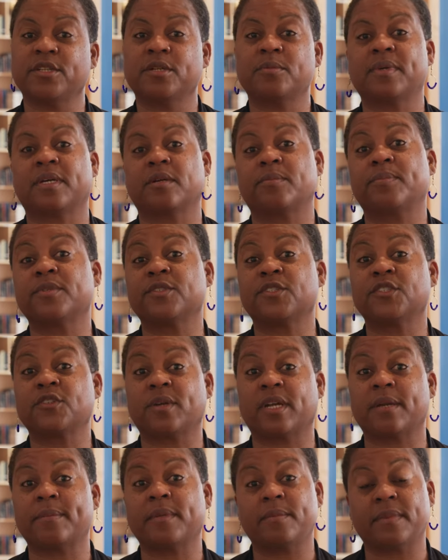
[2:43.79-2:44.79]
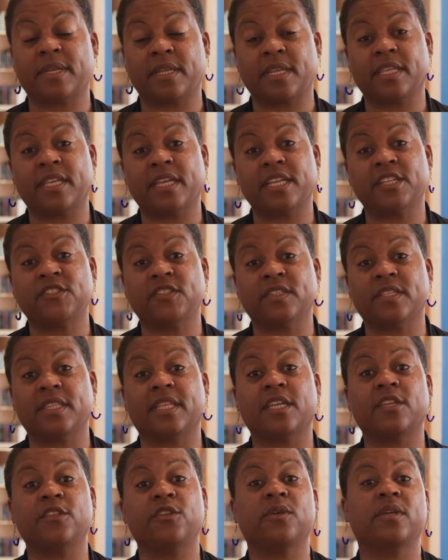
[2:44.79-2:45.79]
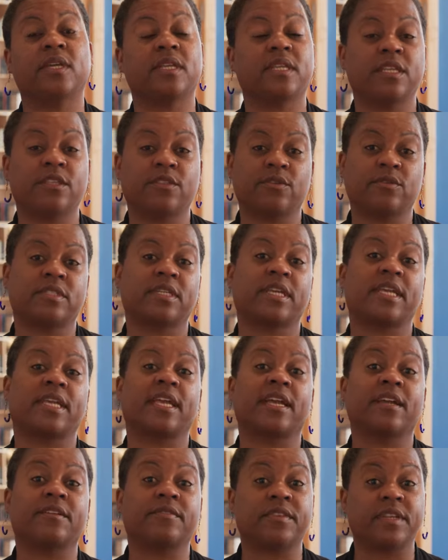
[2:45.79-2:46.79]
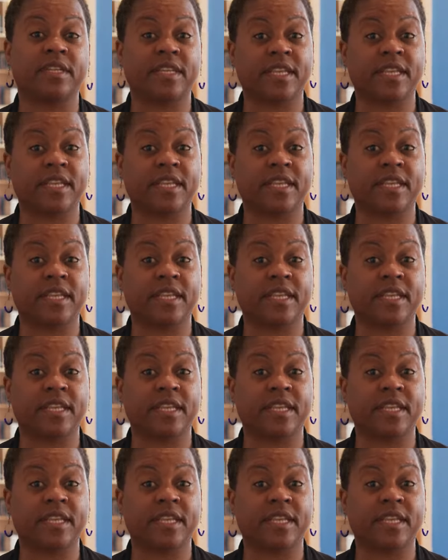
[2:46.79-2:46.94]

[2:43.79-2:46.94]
about prescribing medication that you can either take every